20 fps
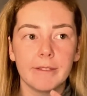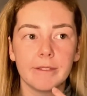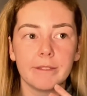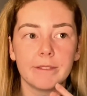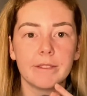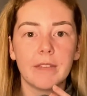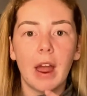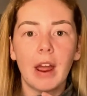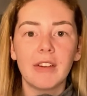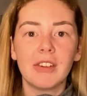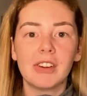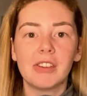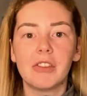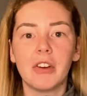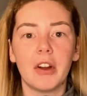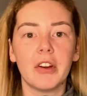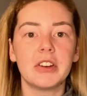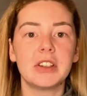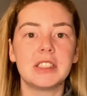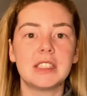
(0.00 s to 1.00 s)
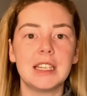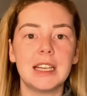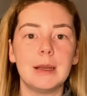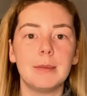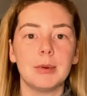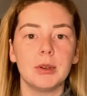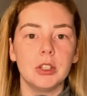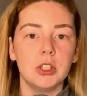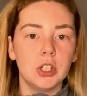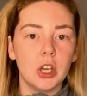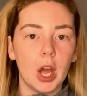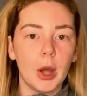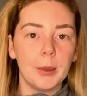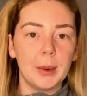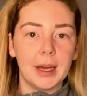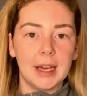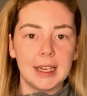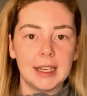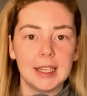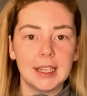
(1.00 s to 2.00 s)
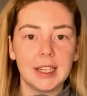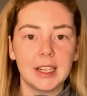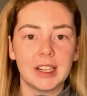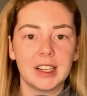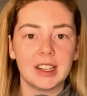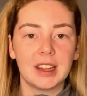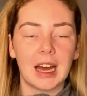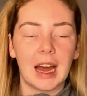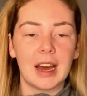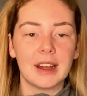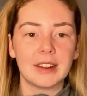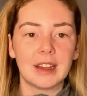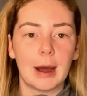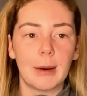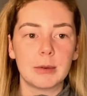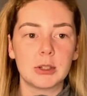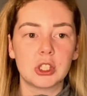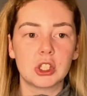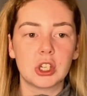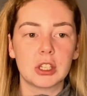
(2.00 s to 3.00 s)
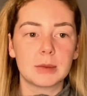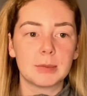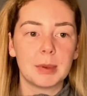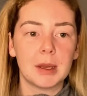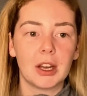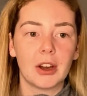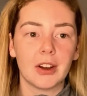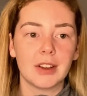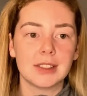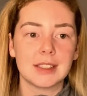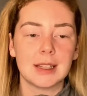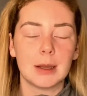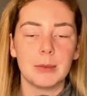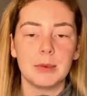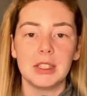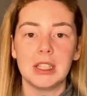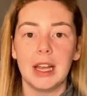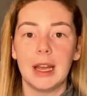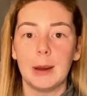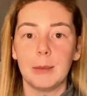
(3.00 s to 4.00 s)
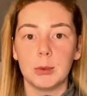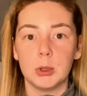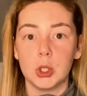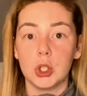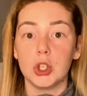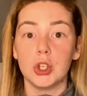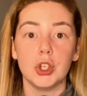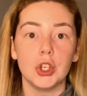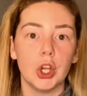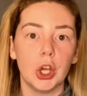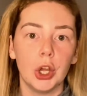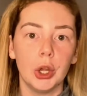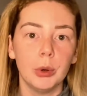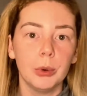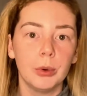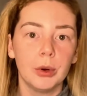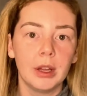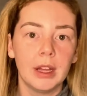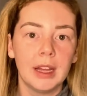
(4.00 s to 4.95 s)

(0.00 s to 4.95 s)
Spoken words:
very, very deep knowing, that was just because it was new.